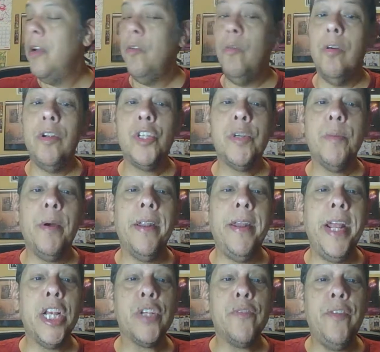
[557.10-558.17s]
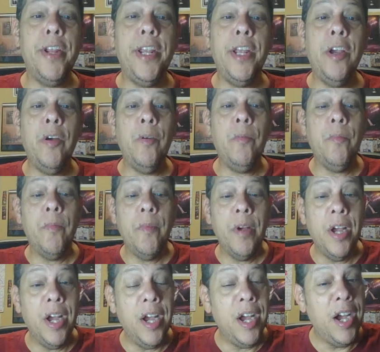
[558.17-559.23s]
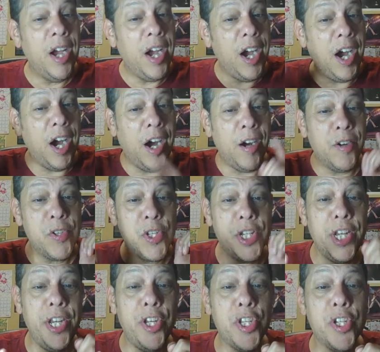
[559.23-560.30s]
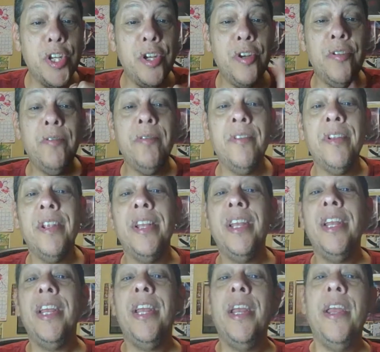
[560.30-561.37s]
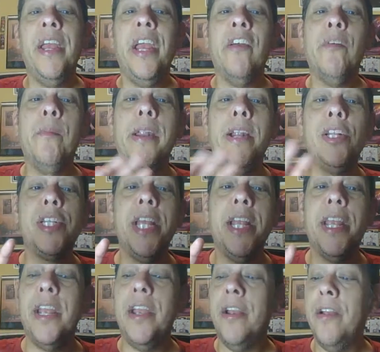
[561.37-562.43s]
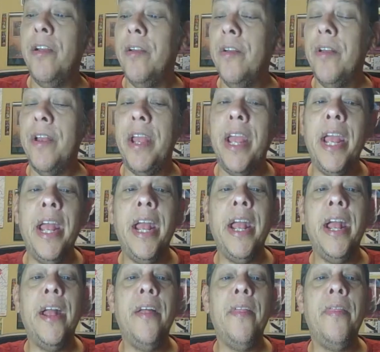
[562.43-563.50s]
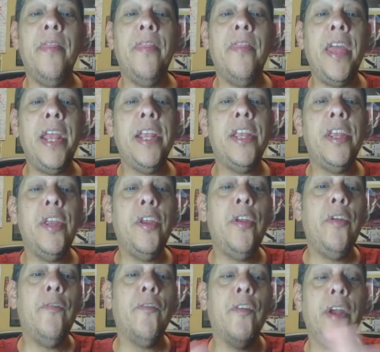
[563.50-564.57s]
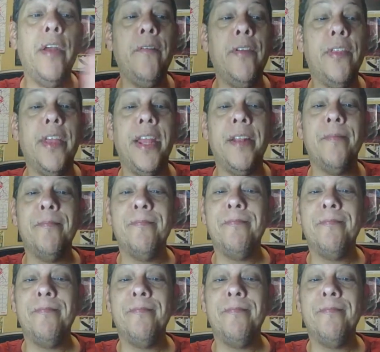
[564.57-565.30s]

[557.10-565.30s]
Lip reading: Well, until my next video, I'll see you soon. Everybody take care, and thank you for everything.